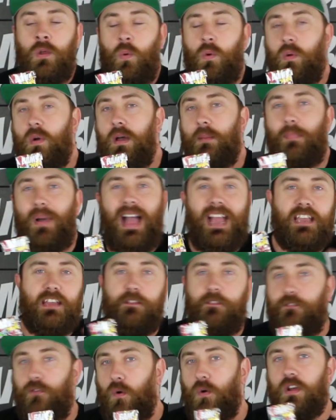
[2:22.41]
We went back
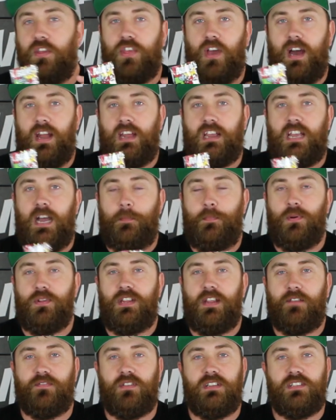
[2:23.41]
and forth on a couple
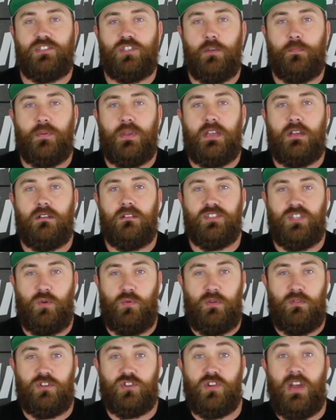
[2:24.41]
different superheroes that
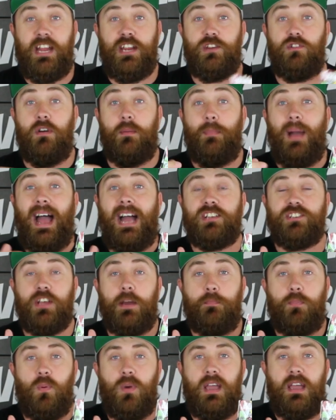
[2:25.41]
we would try to do a
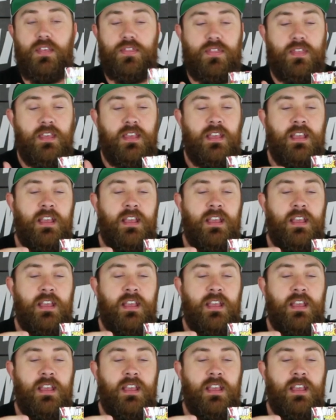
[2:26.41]
mashup with.